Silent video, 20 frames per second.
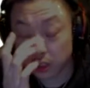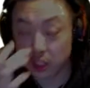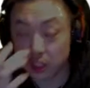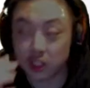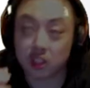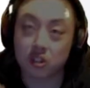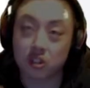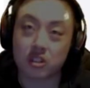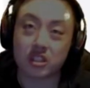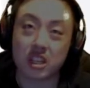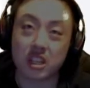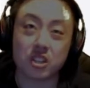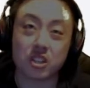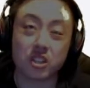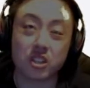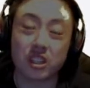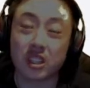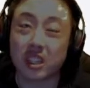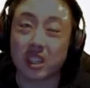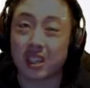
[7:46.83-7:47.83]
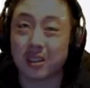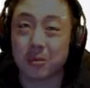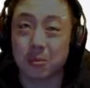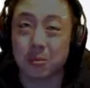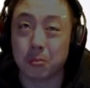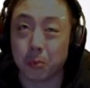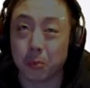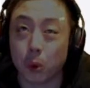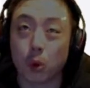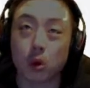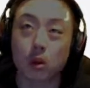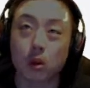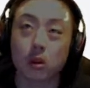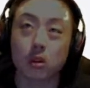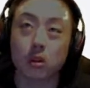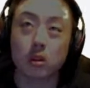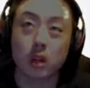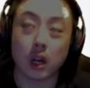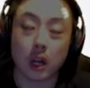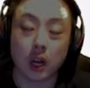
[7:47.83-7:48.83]
You're essentially getting
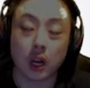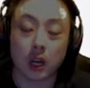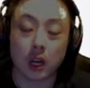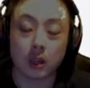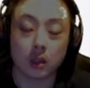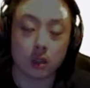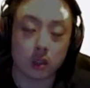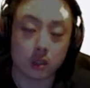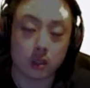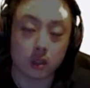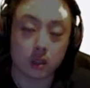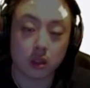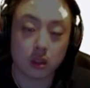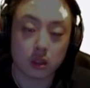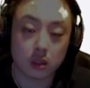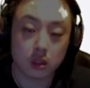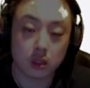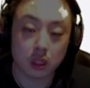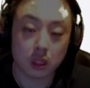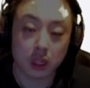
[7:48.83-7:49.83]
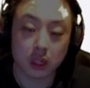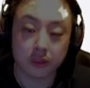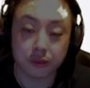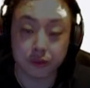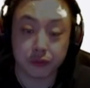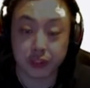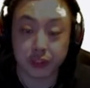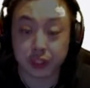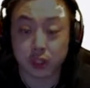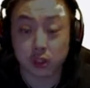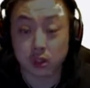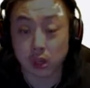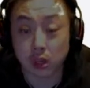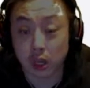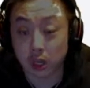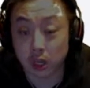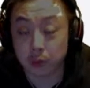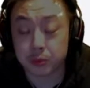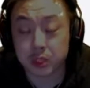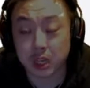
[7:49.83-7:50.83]
more Vigor
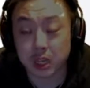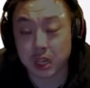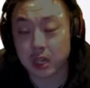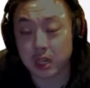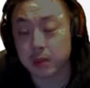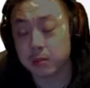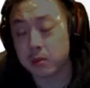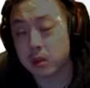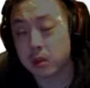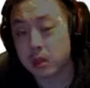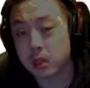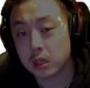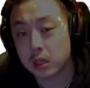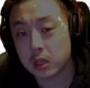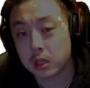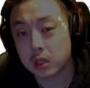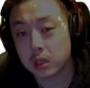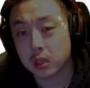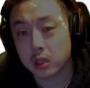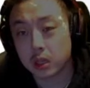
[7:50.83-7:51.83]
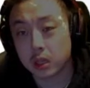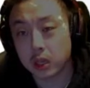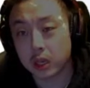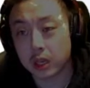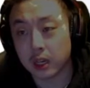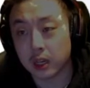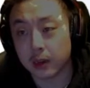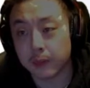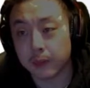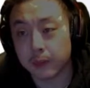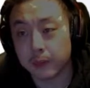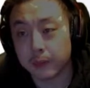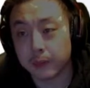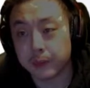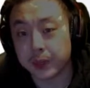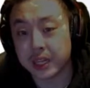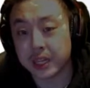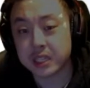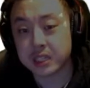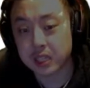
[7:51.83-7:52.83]
uptime
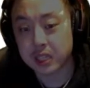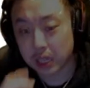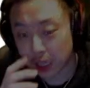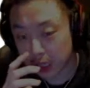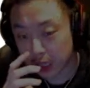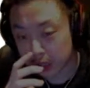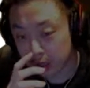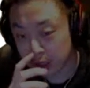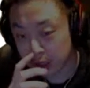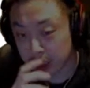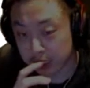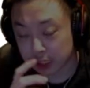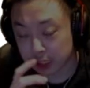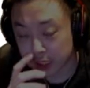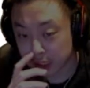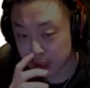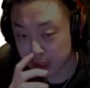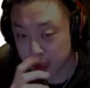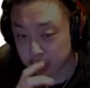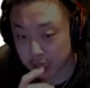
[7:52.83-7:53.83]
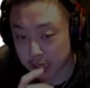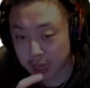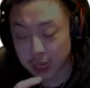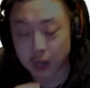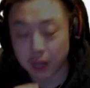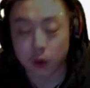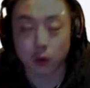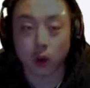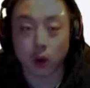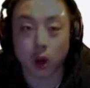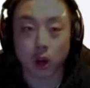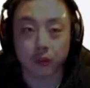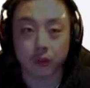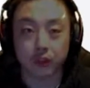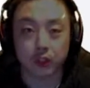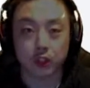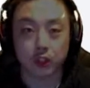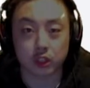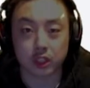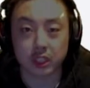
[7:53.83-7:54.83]
based on like how
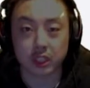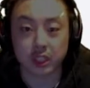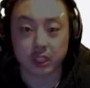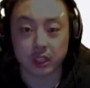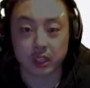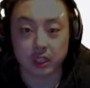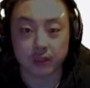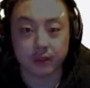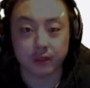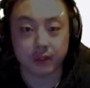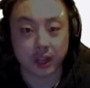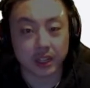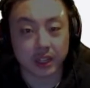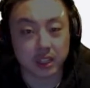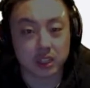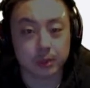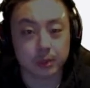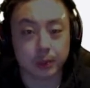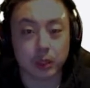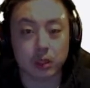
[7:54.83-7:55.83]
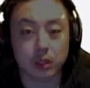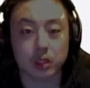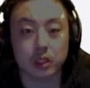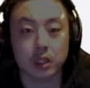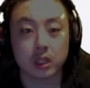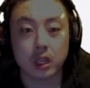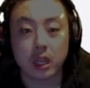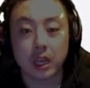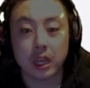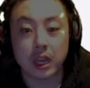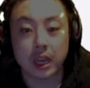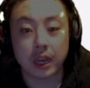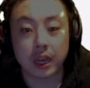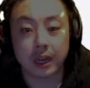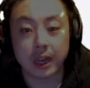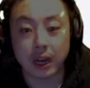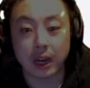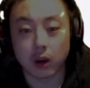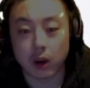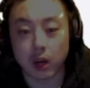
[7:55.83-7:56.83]
often you're getting the Fighting Spirit and
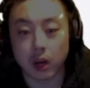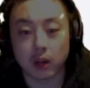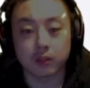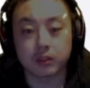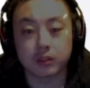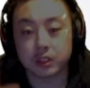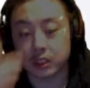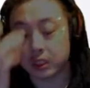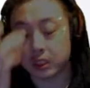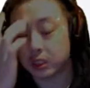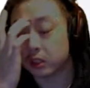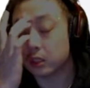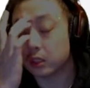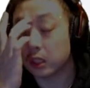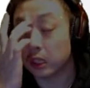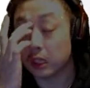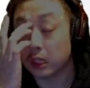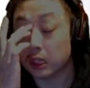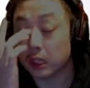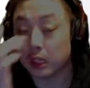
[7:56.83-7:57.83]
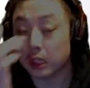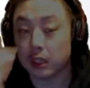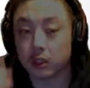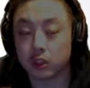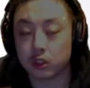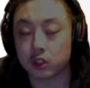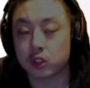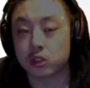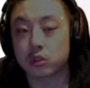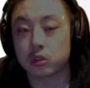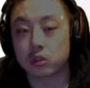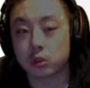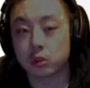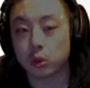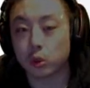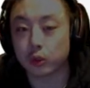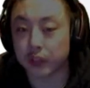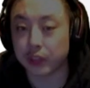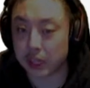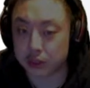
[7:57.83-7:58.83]
how often the
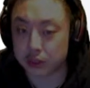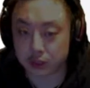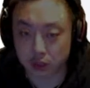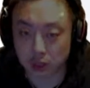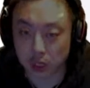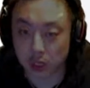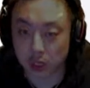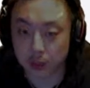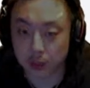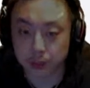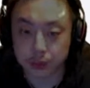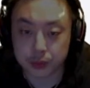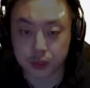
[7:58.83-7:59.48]
cooldowns are up.